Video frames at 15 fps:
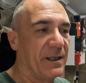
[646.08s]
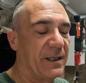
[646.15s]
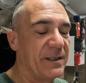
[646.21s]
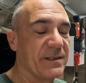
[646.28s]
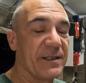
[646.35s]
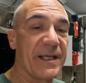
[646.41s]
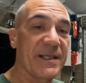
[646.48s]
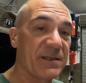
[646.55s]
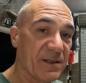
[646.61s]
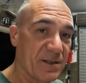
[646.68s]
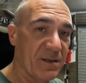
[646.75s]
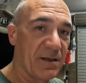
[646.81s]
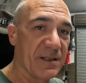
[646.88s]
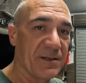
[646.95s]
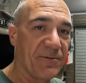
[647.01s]
is an
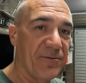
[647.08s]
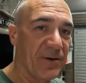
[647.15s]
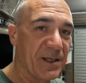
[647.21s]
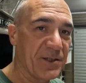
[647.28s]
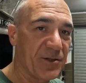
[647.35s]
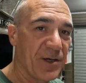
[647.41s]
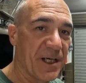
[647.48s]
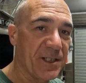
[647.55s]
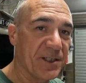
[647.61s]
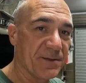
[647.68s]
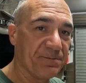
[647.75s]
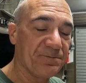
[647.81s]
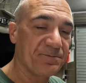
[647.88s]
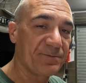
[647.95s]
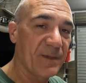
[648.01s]
exercise of
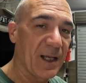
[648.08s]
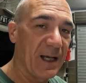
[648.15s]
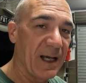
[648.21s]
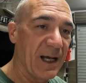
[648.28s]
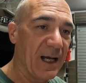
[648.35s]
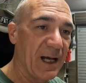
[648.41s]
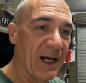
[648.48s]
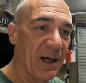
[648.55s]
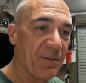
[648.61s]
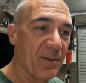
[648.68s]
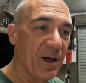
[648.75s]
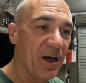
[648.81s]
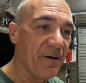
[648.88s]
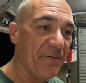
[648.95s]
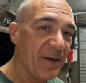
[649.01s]
frustration.
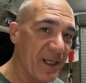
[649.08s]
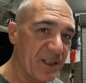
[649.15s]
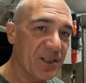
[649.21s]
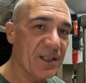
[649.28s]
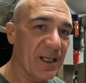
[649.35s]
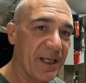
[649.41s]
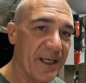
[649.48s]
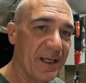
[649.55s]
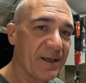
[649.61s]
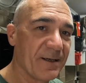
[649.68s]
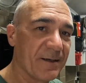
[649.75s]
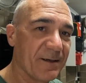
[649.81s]
Eventually